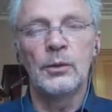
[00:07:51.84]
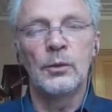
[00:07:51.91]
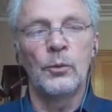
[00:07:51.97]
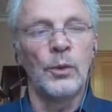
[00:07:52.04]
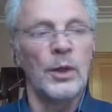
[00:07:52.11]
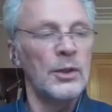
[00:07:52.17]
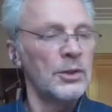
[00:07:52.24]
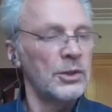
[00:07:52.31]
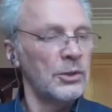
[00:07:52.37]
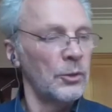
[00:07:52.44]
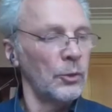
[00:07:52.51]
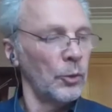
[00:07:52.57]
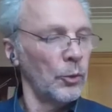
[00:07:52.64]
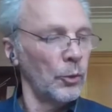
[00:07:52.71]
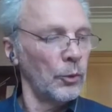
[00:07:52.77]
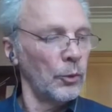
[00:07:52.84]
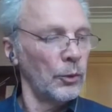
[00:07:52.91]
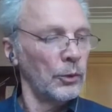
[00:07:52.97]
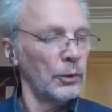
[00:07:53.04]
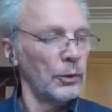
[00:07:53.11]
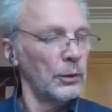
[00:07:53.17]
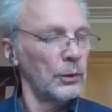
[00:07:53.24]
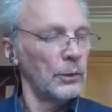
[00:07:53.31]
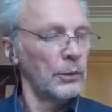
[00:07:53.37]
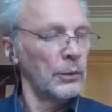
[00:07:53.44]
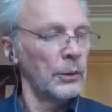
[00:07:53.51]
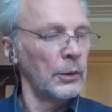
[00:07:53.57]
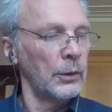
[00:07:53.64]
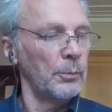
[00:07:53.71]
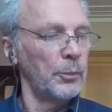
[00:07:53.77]
runs the whole
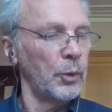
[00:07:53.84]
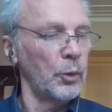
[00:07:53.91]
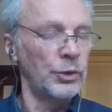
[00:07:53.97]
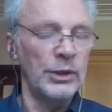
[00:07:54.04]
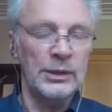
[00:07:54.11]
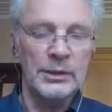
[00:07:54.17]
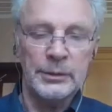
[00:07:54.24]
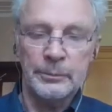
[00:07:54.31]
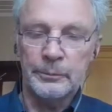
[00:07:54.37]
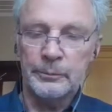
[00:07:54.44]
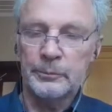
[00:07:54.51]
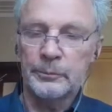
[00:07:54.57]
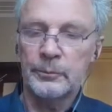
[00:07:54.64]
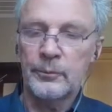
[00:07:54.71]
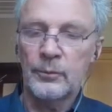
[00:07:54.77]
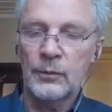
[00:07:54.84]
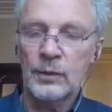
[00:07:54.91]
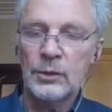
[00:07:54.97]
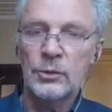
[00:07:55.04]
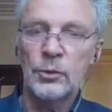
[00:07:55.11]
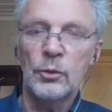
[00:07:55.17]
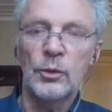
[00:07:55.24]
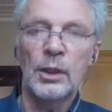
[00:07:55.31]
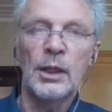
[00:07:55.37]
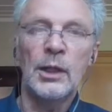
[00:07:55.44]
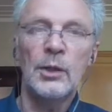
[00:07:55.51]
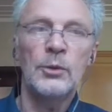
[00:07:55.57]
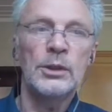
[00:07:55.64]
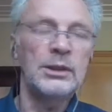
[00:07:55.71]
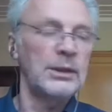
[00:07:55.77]
project. So
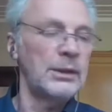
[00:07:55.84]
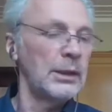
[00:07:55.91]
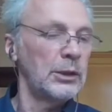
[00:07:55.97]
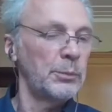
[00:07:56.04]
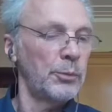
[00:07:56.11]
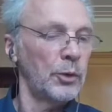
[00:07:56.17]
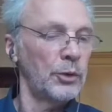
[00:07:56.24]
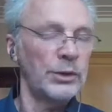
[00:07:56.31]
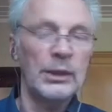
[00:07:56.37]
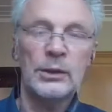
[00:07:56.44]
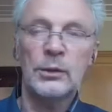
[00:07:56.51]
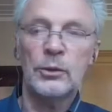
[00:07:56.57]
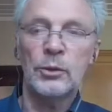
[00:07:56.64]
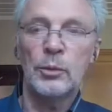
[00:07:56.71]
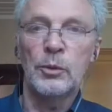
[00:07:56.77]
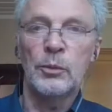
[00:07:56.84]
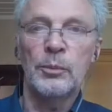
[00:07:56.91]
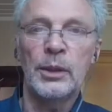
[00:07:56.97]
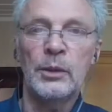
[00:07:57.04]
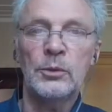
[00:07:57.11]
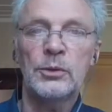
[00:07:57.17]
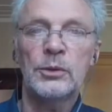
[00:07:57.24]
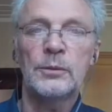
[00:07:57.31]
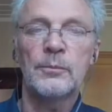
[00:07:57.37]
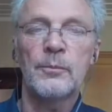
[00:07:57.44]
how does this project come about?